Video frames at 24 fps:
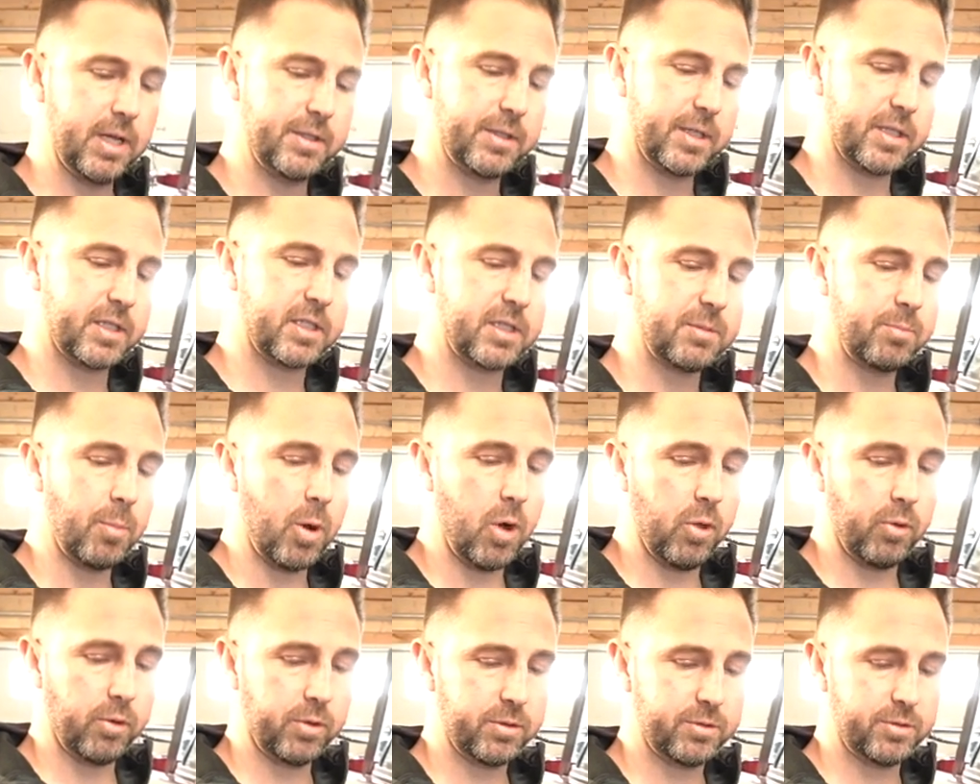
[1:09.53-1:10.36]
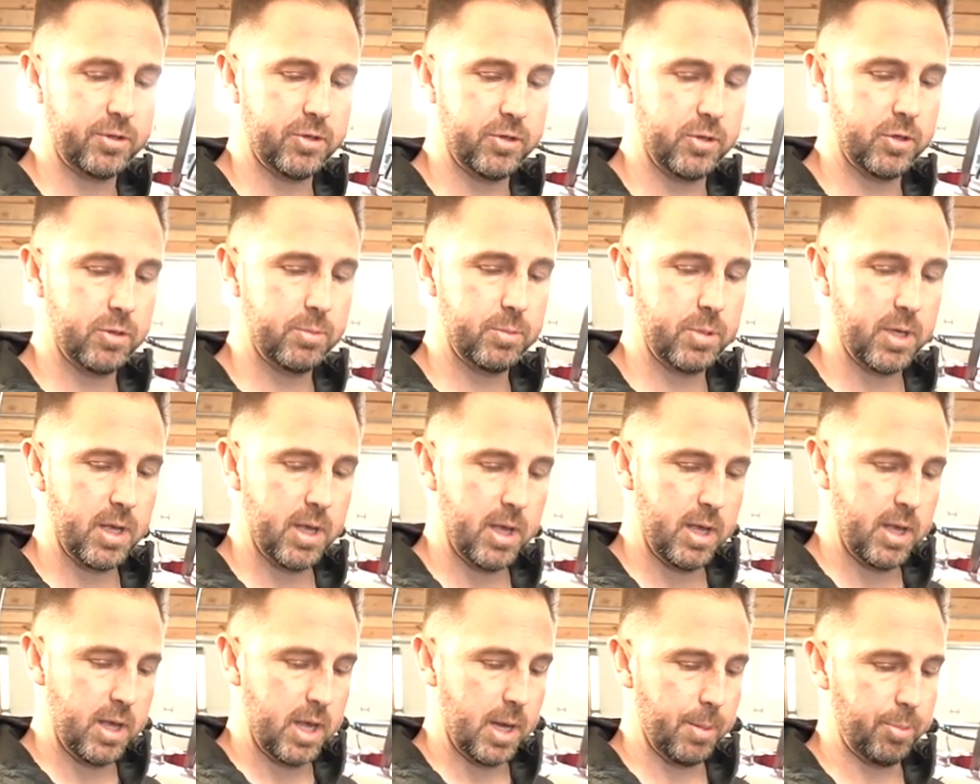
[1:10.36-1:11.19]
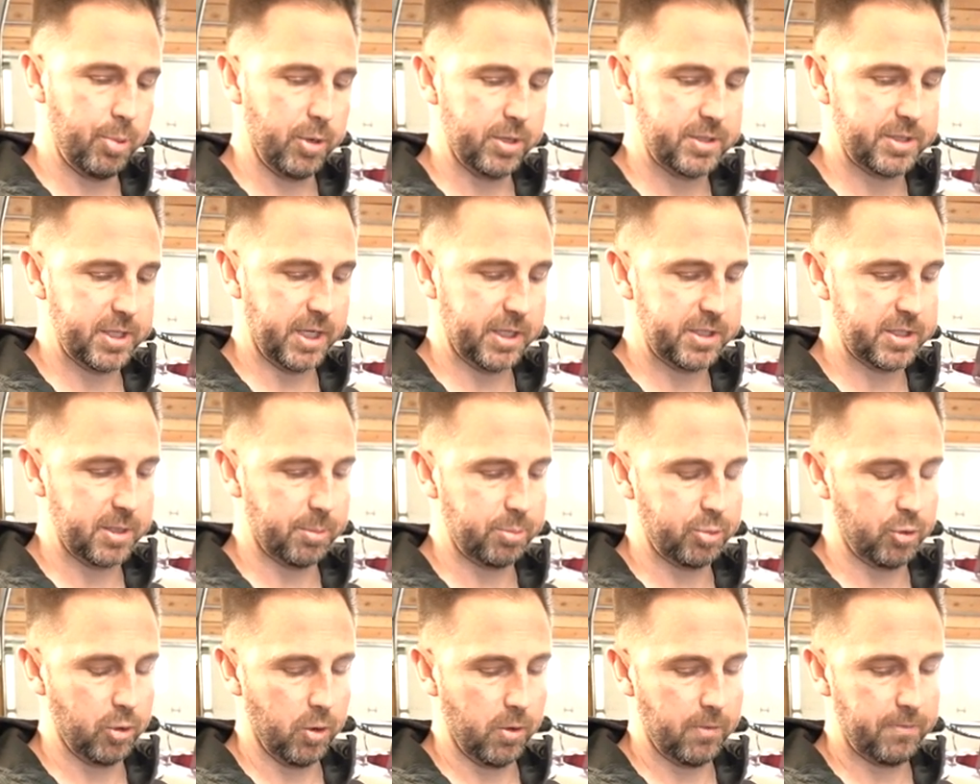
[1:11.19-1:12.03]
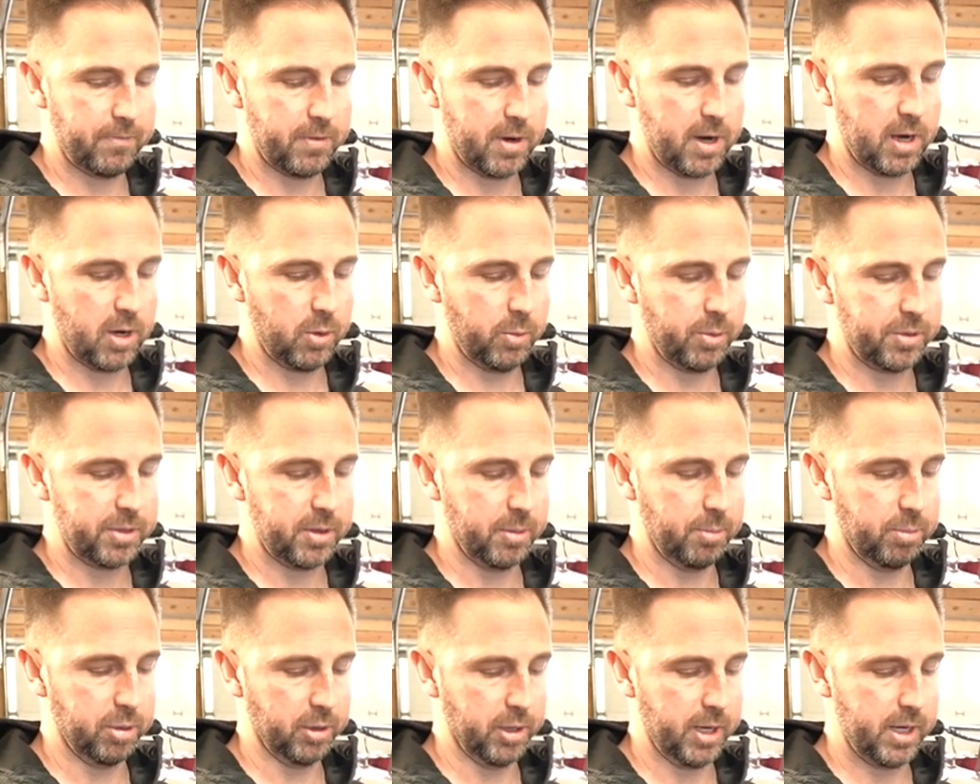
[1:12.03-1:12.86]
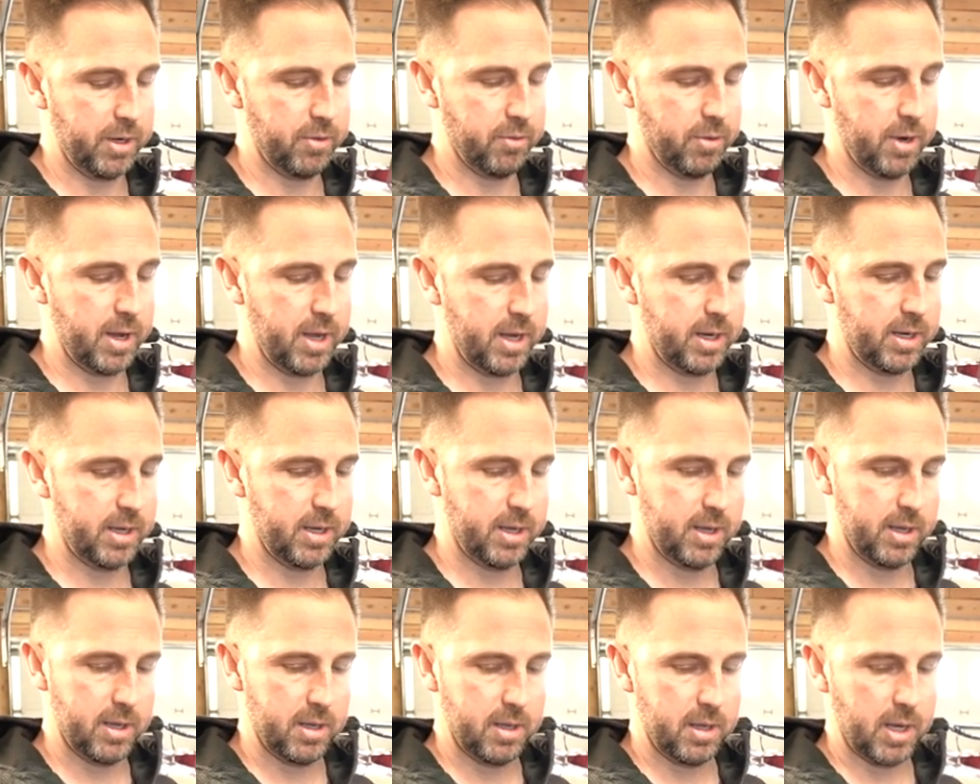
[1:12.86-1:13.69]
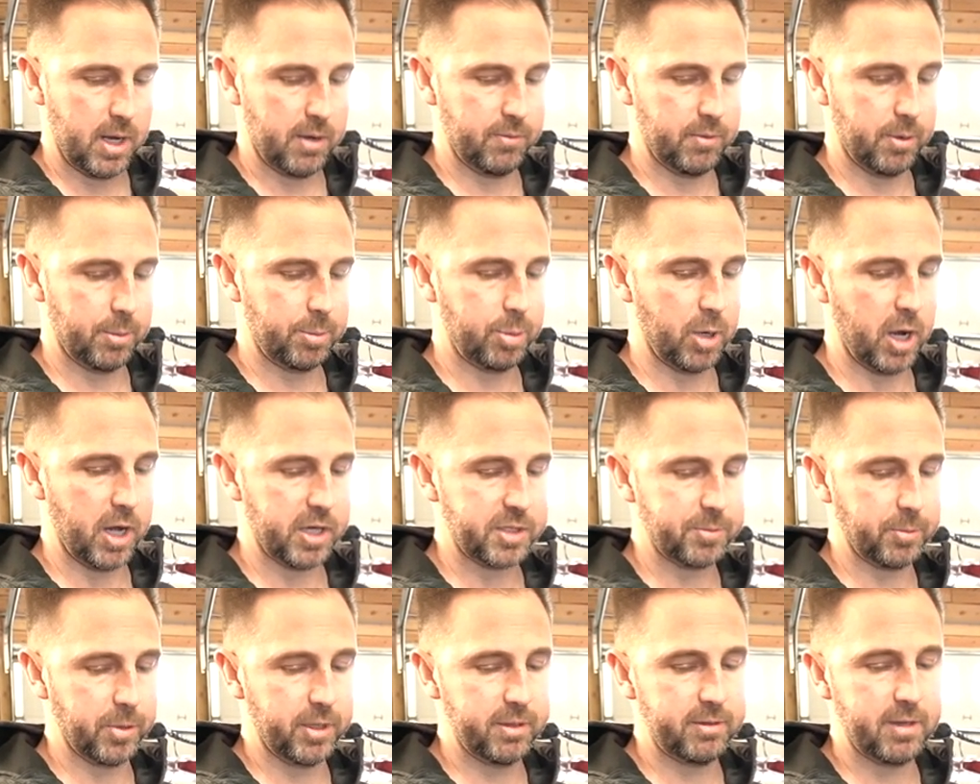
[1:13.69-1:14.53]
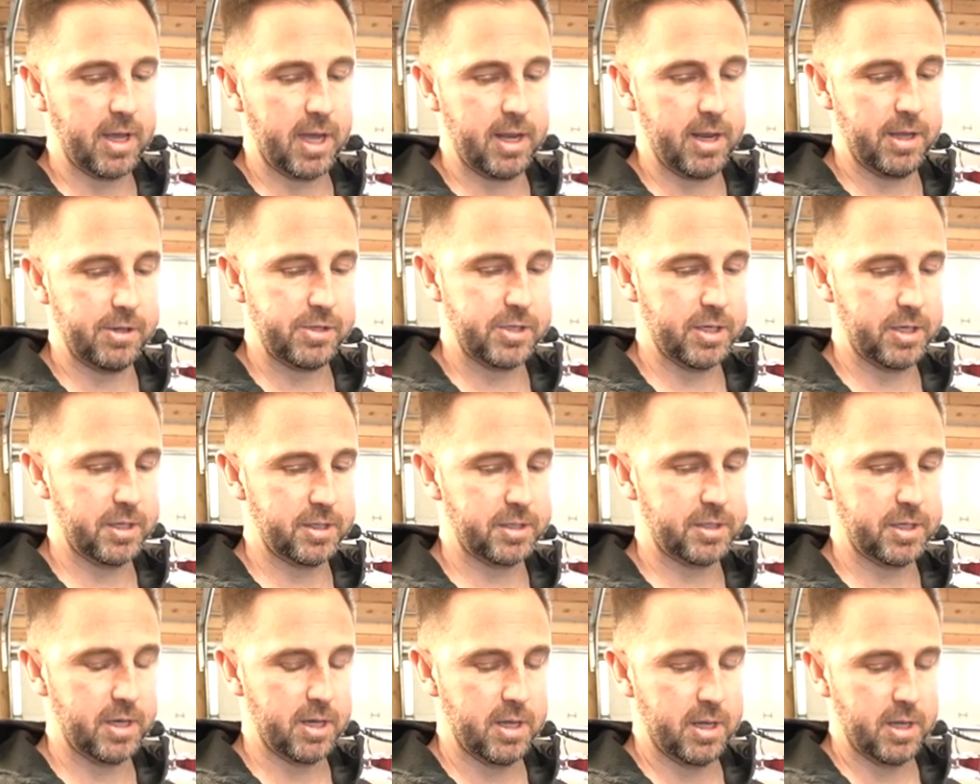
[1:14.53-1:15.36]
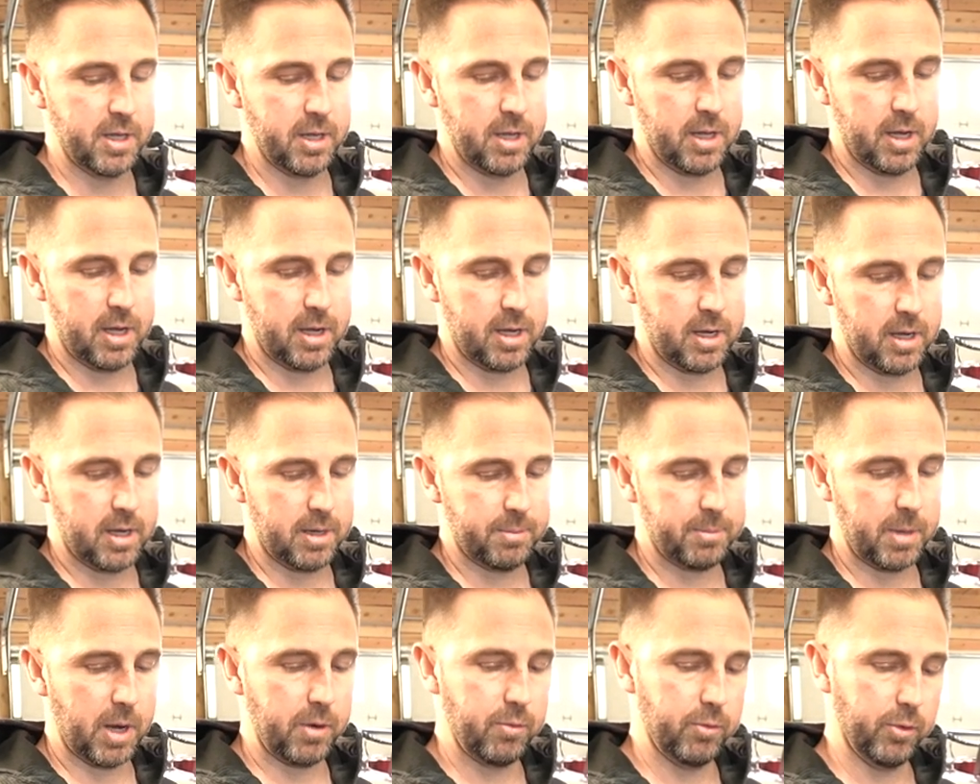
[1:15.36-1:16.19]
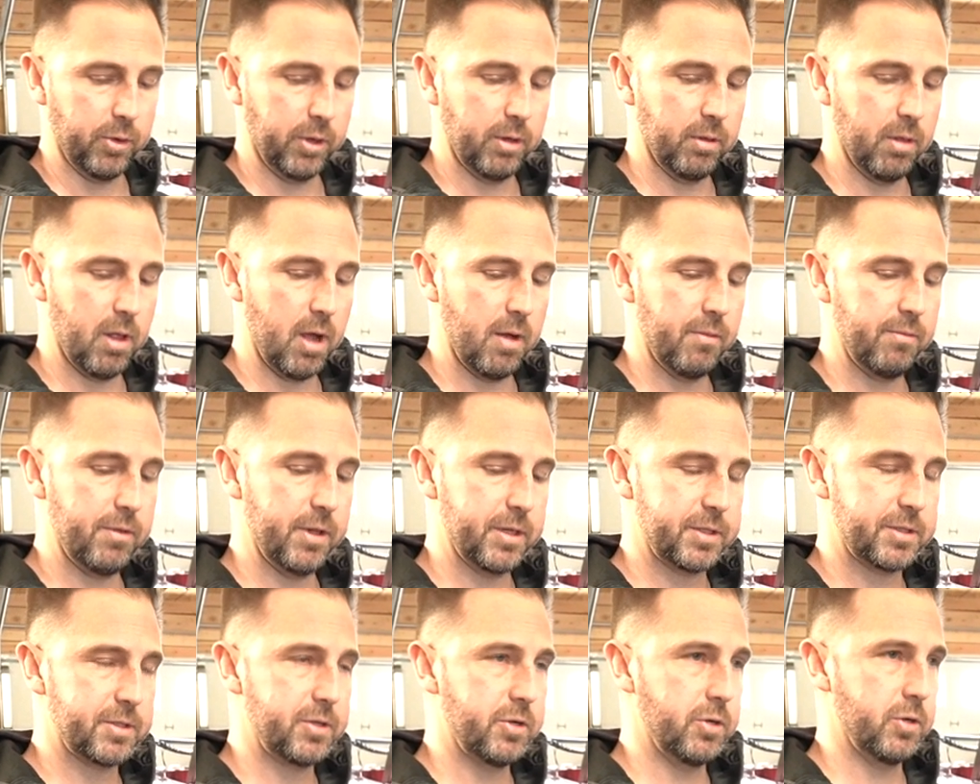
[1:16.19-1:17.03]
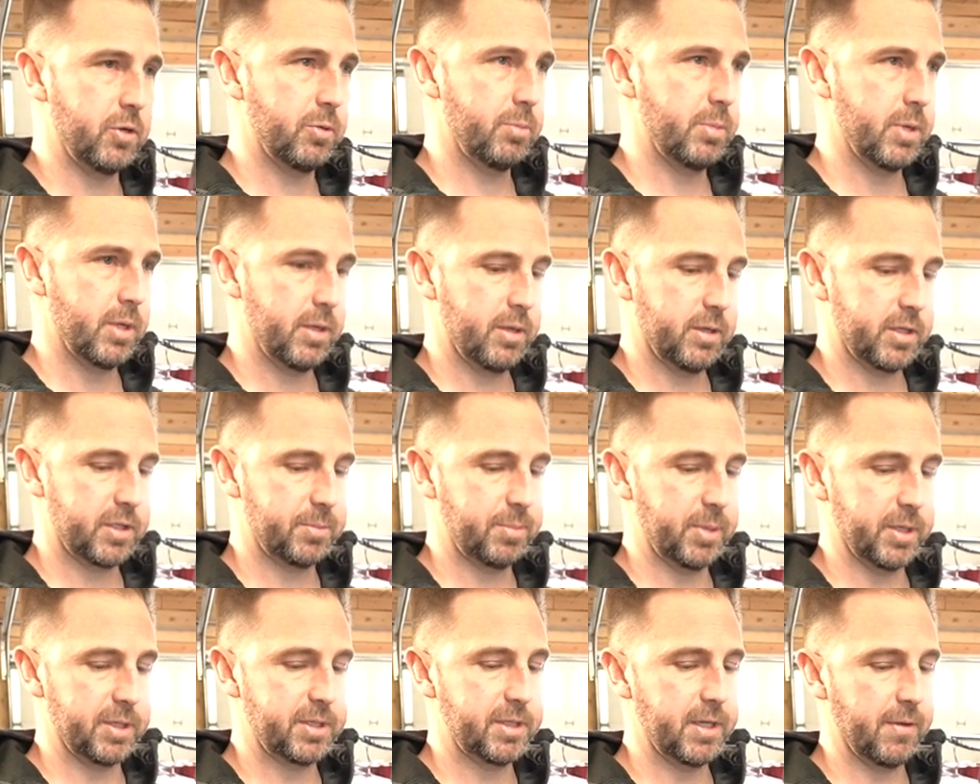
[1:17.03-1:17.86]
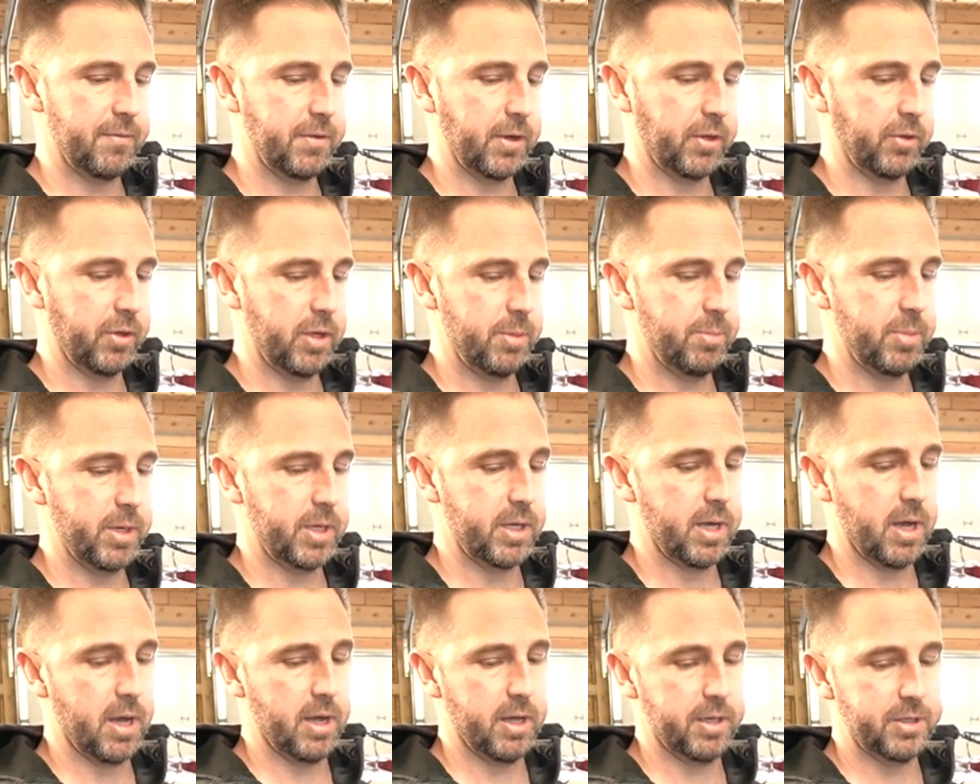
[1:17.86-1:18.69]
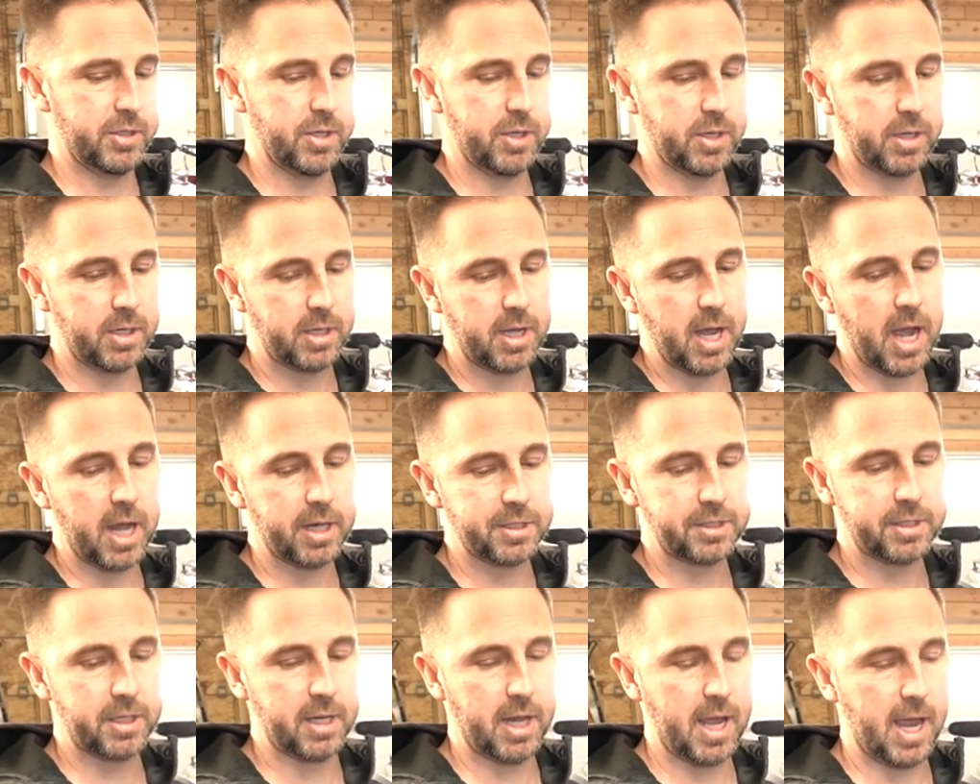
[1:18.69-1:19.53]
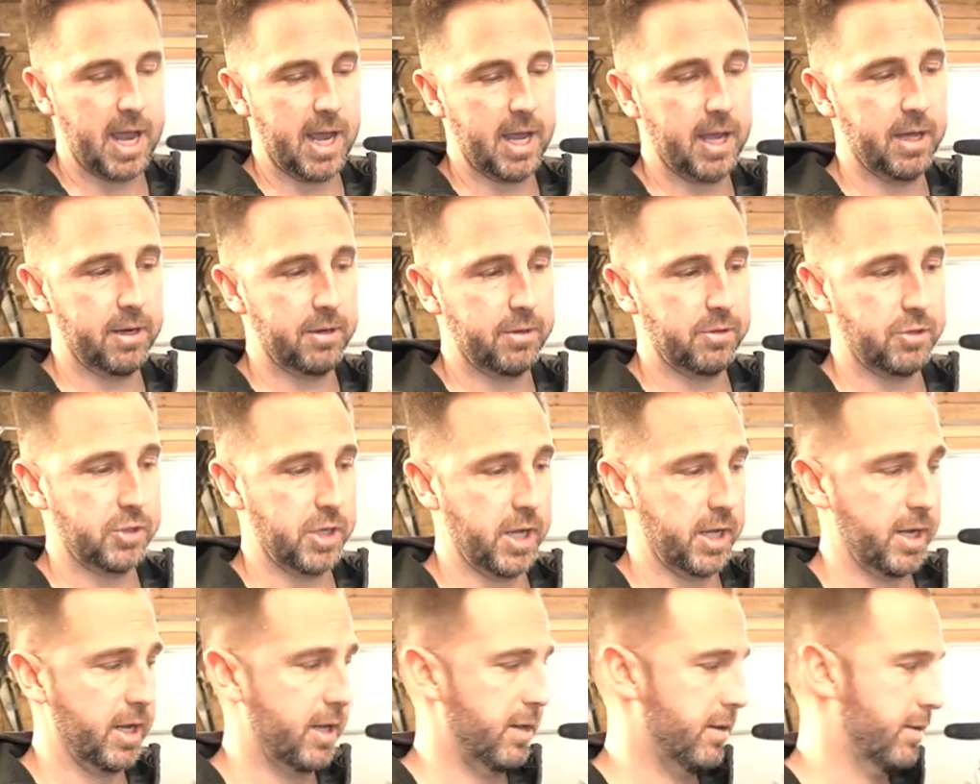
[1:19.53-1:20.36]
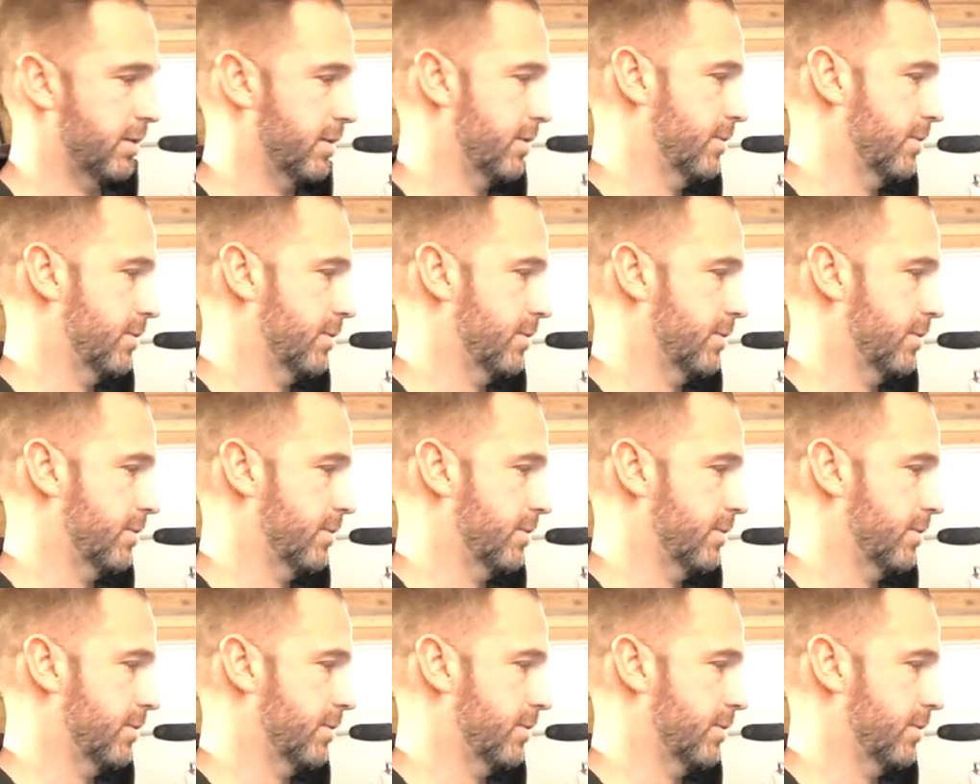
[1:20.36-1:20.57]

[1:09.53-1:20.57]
is a smaller tube, it presents a profile with the blade rig of approximately 10 inches. I really love this tube specifically because you can cast it and jig it.